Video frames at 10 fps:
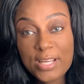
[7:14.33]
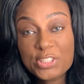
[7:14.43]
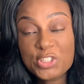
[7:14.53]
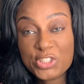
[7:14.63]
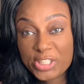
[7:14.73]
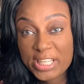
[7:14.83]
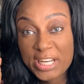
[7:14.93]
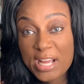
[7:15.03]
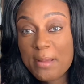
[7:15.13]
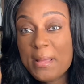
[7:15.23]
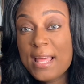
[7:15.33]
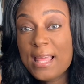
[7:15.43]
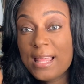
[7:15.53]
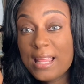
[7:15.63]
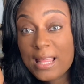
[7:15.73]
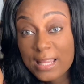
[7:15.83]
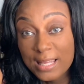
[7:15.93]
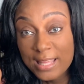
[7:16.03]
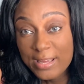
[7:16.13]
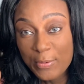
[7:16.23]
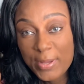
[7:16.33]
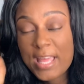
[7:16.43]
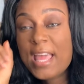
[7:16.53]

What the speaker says: Shook it up, liquid.